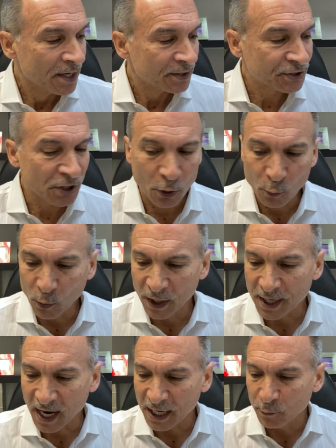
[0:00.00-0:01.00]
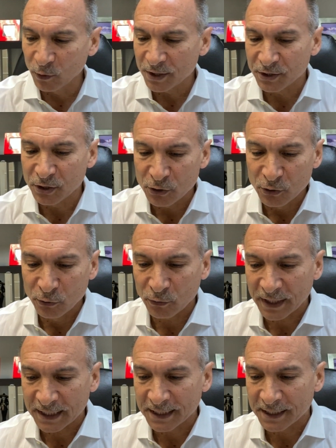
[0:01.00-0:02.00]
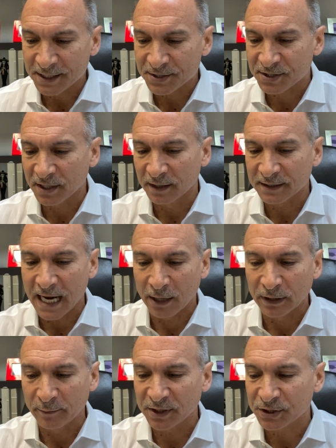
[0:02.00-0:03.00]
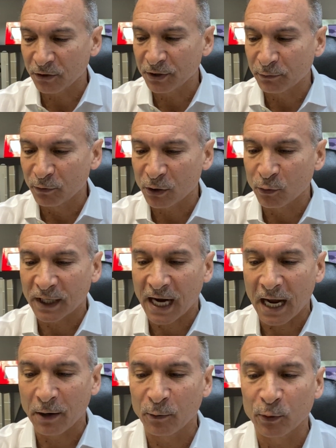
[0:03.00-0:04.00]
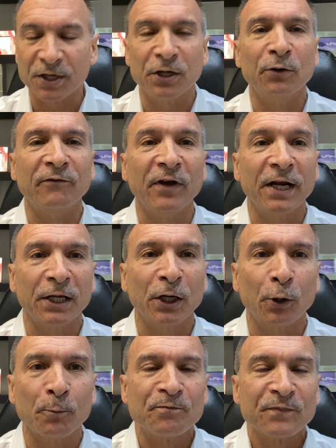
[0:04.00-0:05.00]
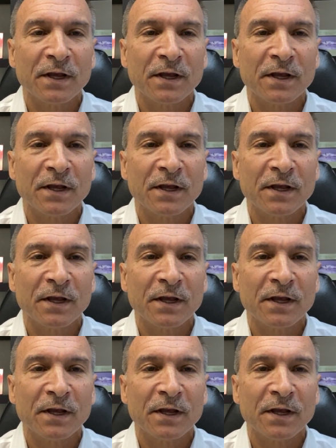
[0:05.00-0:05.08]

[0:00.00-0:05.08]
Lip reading: So what I would do is, now let me show you real quick how I would do a video.